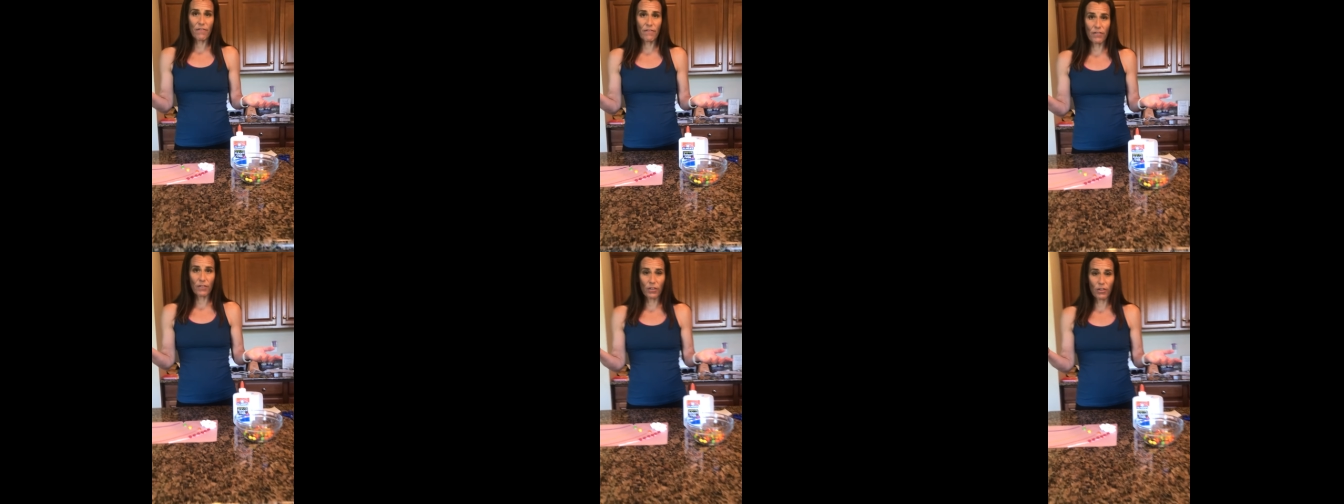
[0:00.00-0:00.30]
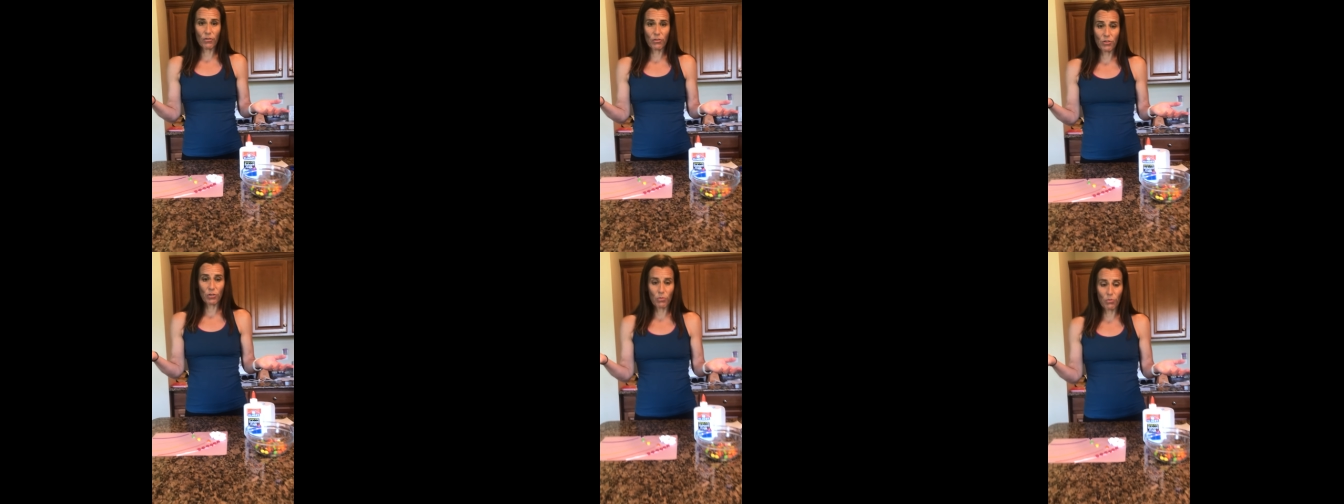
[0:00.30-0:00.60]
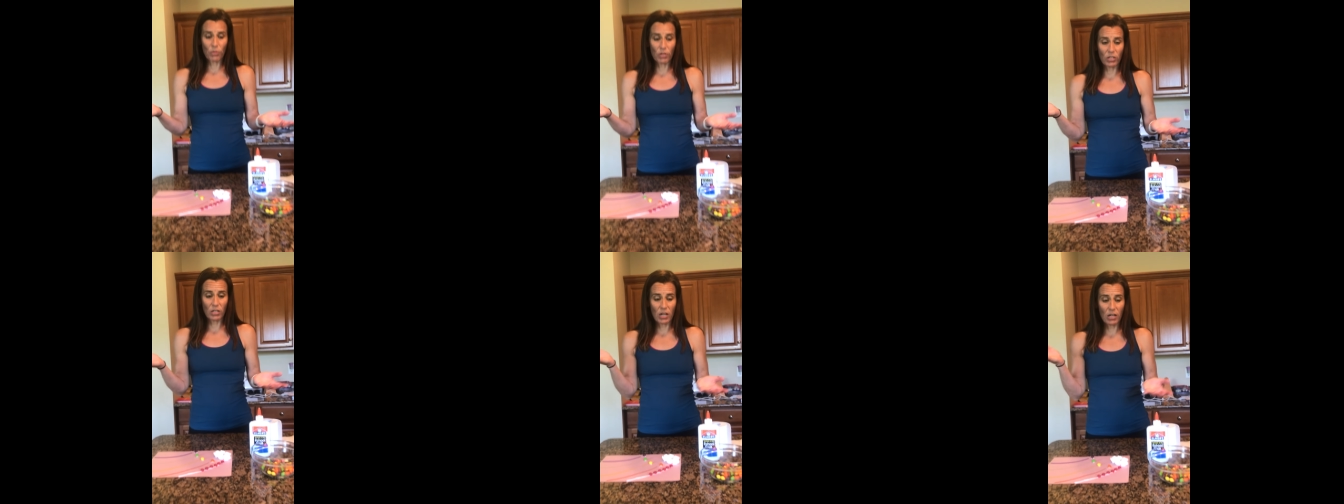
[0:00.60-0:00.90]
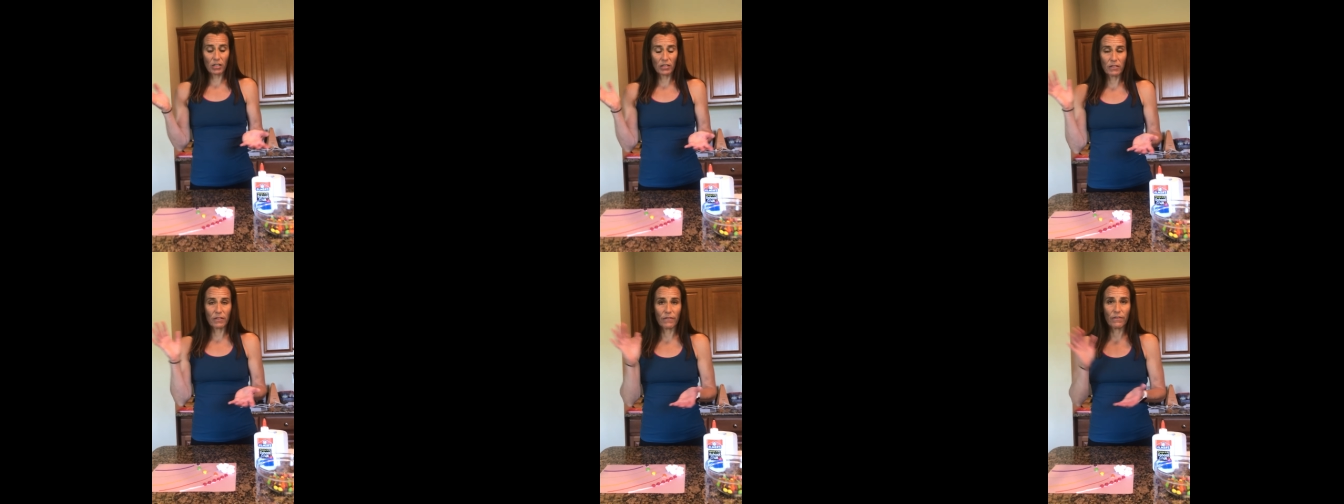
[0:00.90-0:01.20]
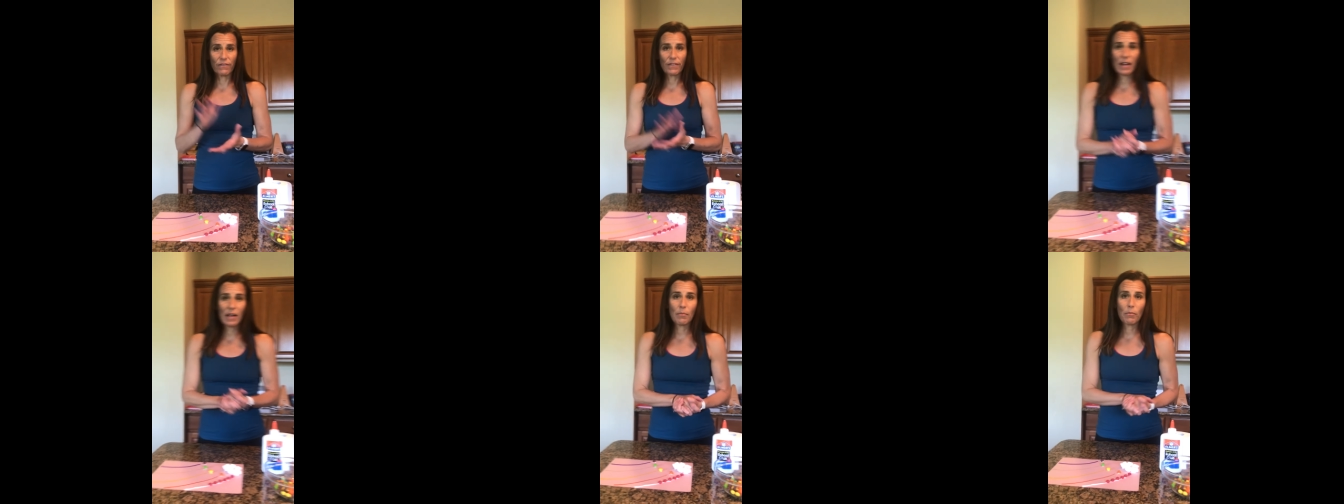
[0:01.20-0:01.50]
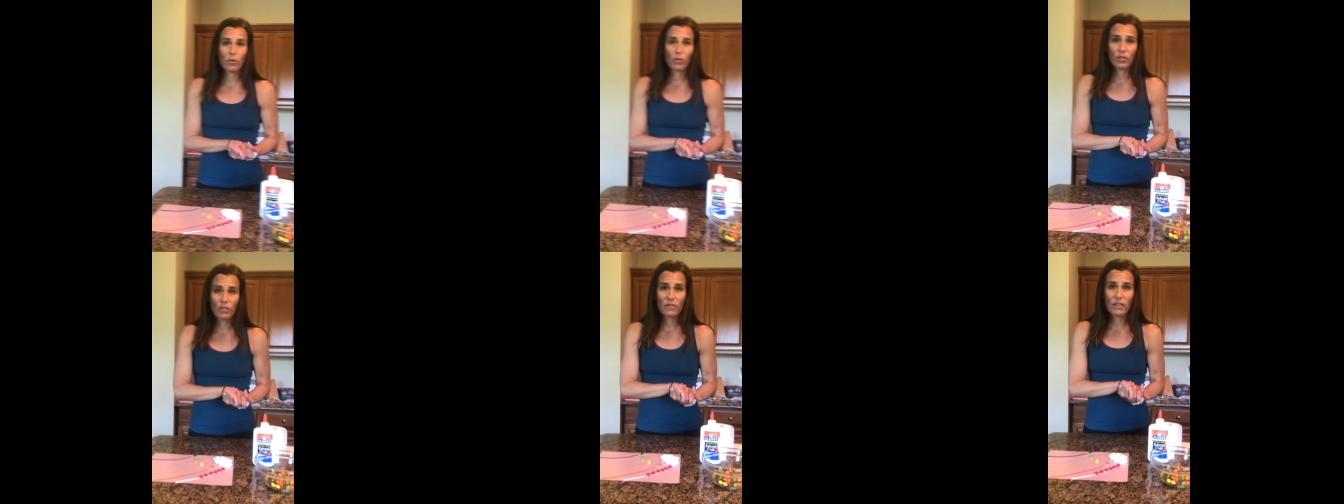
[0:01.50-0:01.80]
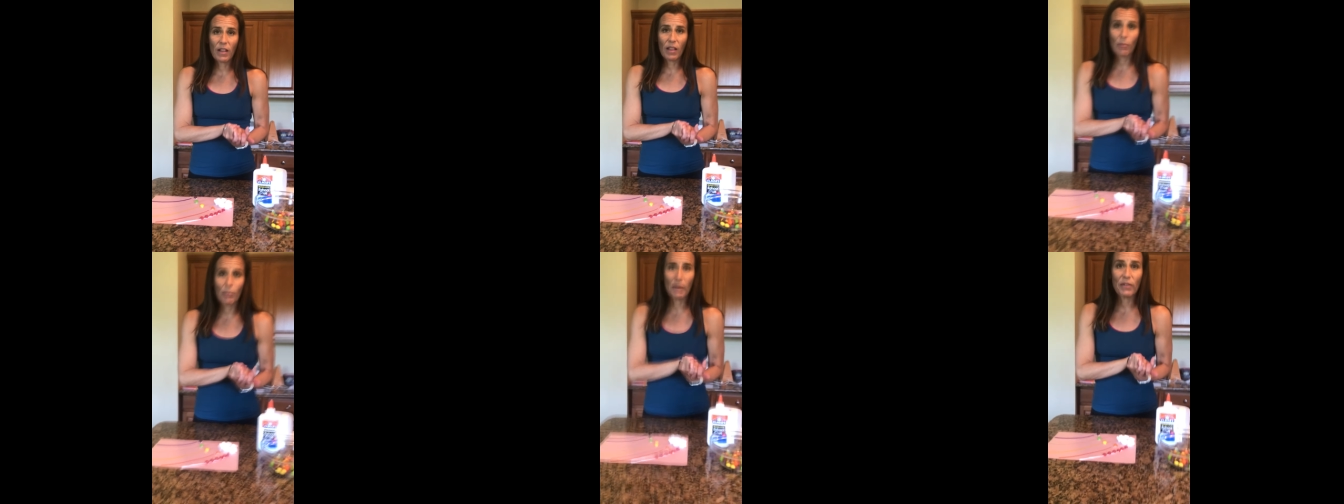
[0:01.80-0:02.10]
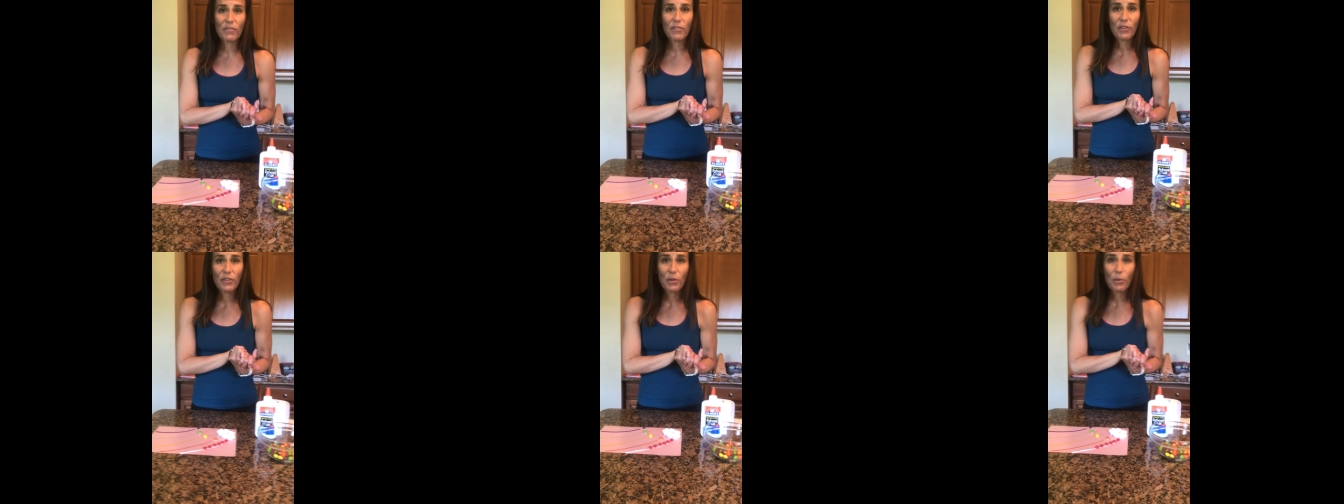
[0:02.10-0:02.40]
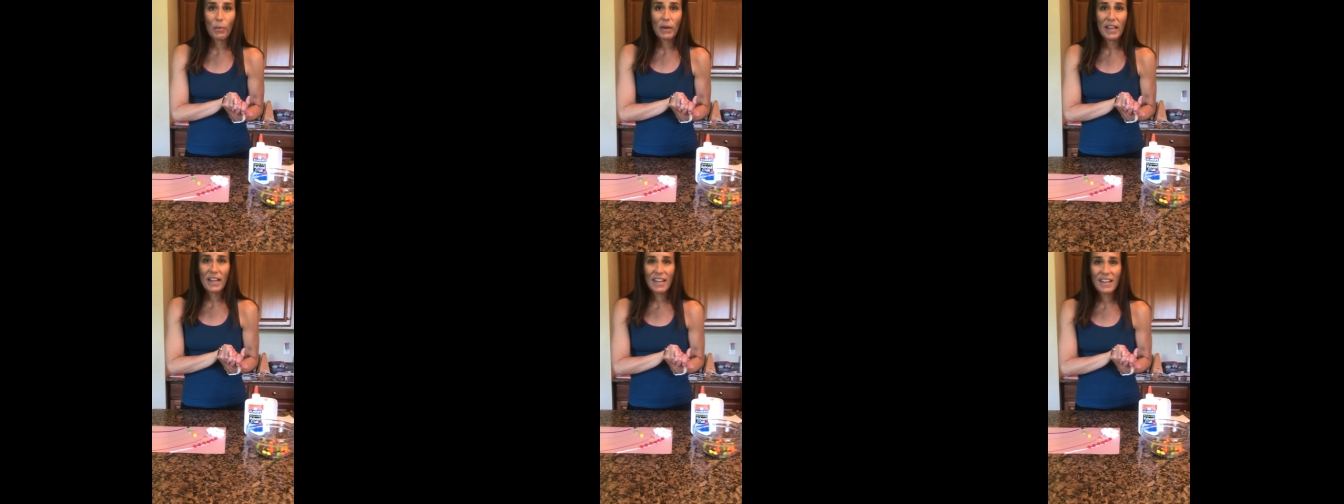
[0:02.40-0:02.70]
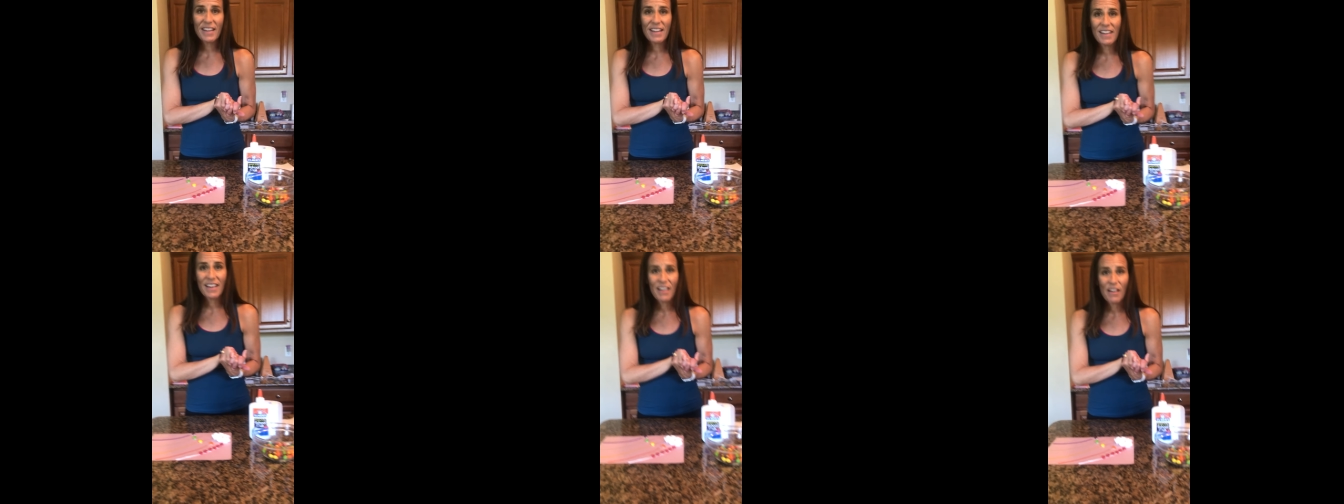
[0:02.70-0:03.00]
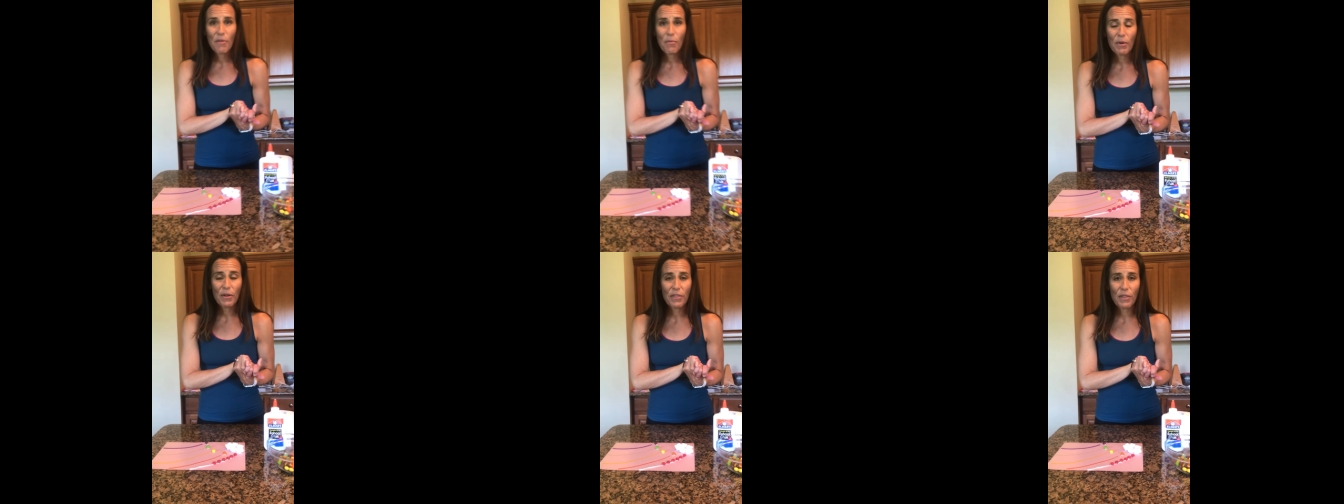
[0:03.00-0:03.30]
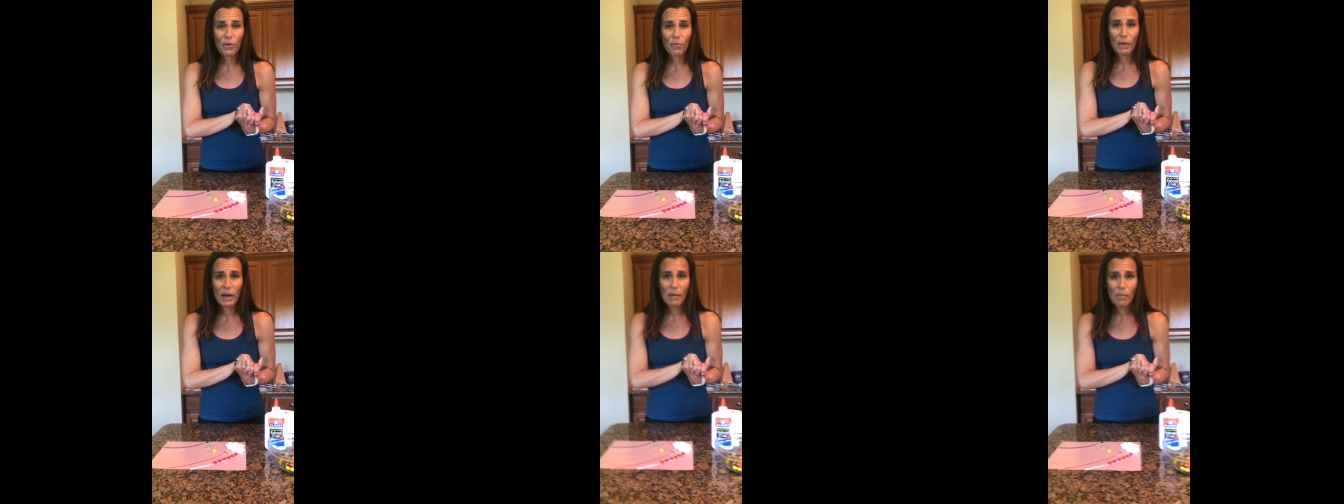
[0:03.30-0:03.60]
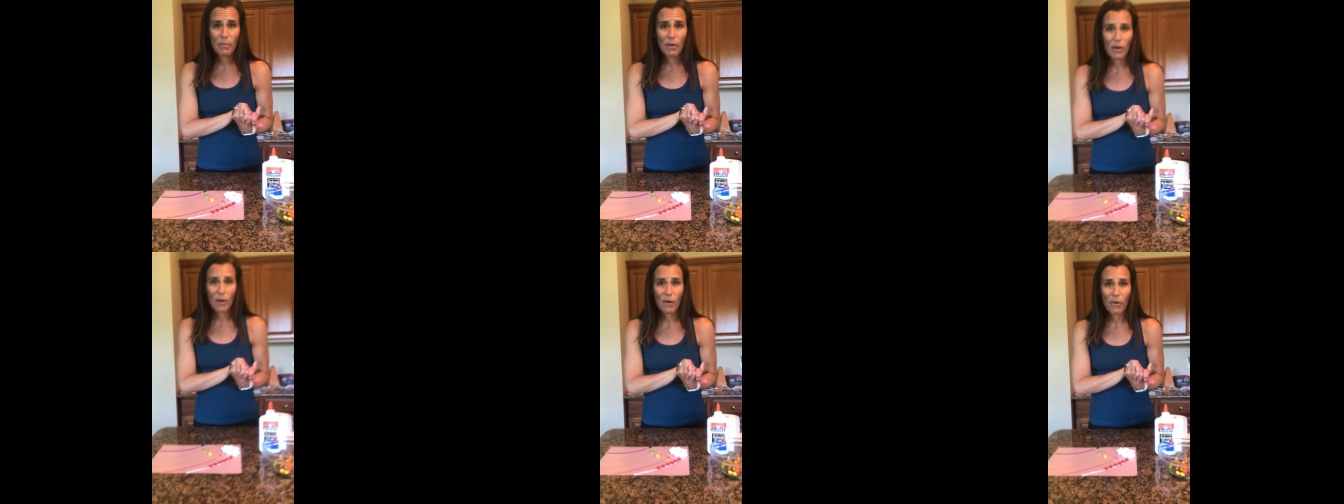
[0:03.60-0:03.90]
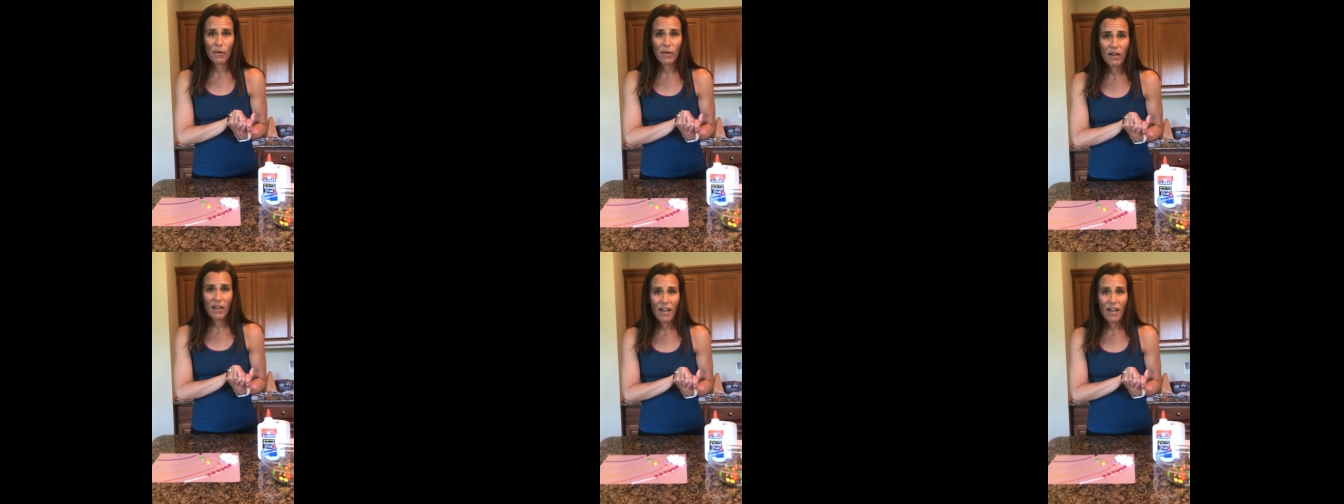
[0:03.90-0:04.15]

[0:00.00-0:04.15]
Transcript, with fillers: for you to work on some fine motor development for the week with a rainbow.